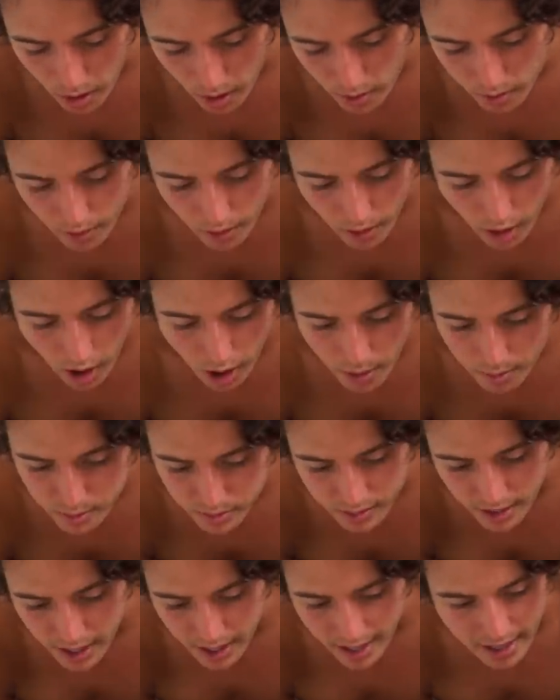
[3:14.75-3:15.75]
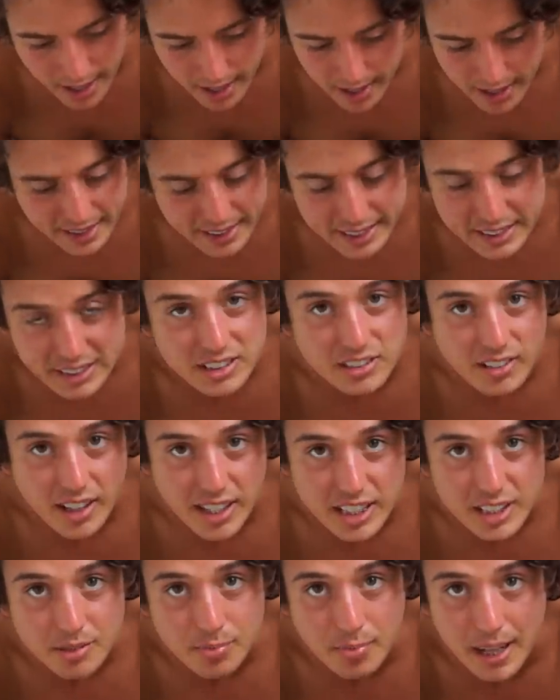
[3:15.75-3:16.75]
forearms and in
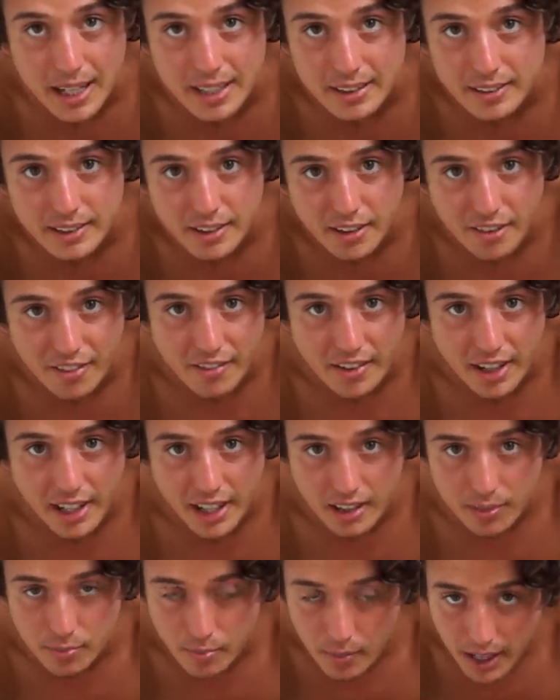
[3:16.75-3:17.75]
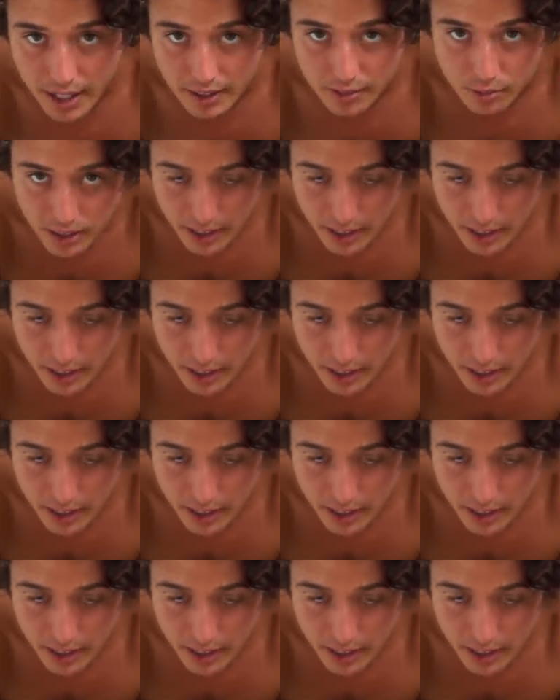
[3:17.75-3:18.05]
strange places in your fingers. But that's